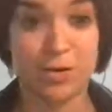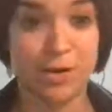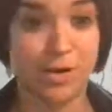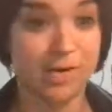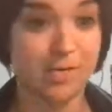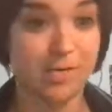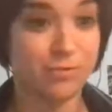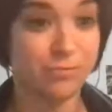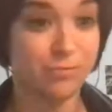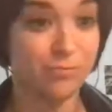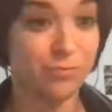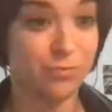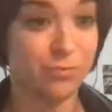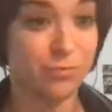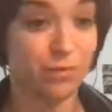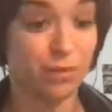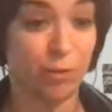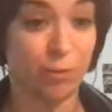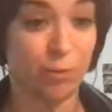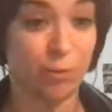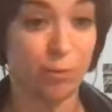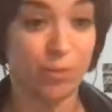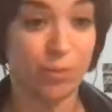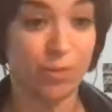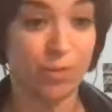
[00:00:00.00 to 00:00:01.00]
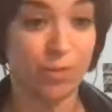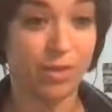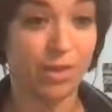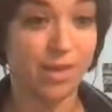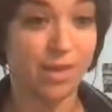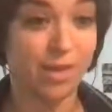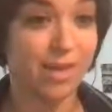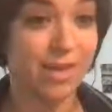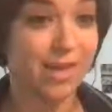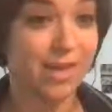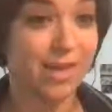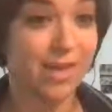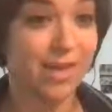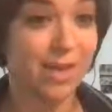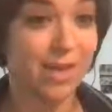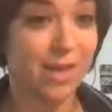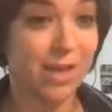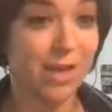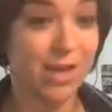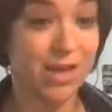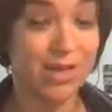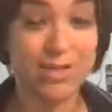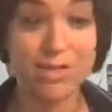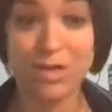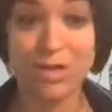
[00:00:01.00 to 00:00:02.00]
All right, so
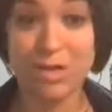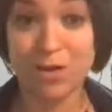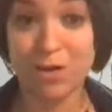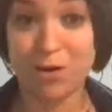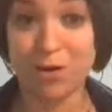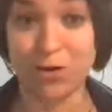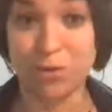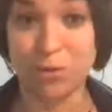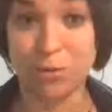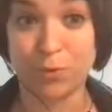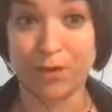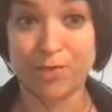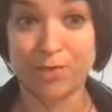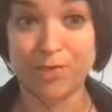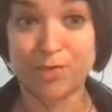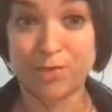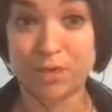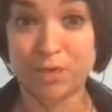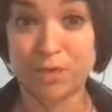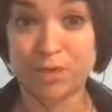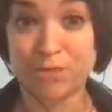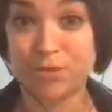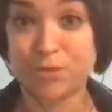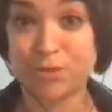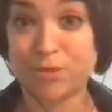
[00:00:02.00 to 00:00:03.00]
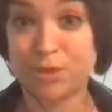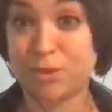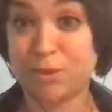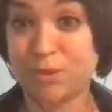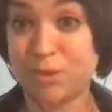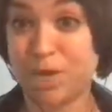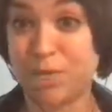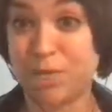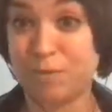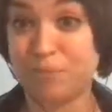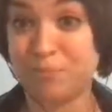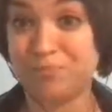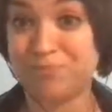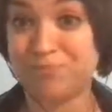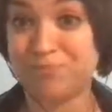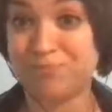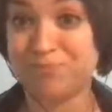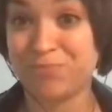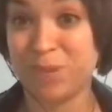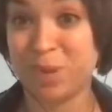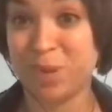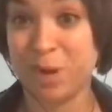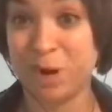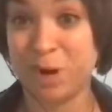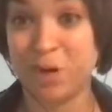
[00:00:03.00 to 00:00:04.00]
until I hear otherwise, I'm gonna give this another shot.
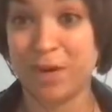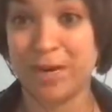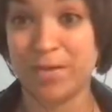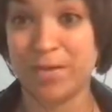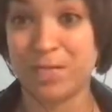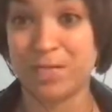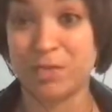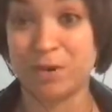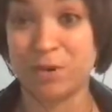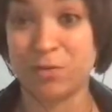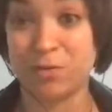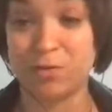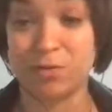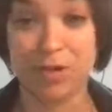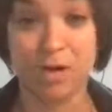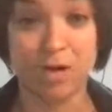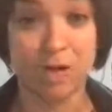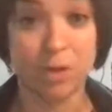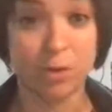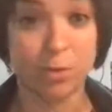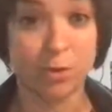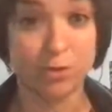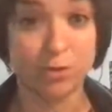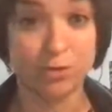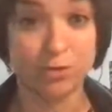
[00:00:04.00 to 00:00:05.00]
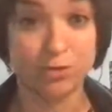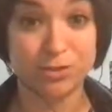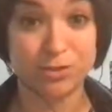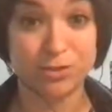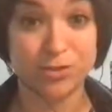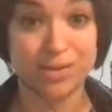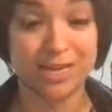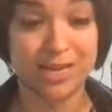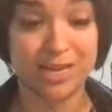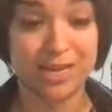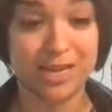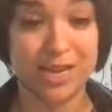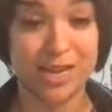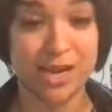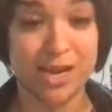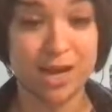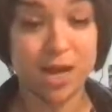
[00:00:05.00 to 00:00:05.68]
All right, so value posts.